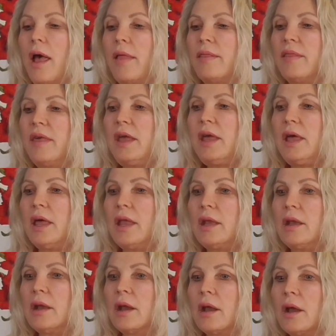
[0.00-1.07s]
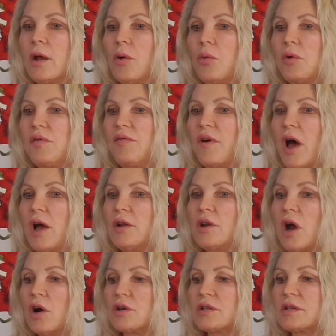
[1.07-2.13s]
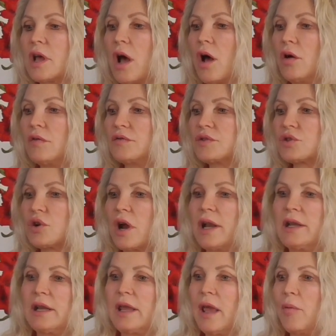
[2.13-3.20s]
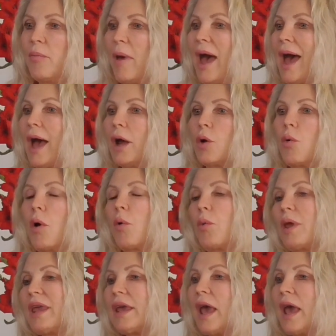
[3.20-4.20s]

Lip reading: And then we find ourselves trying to get back what we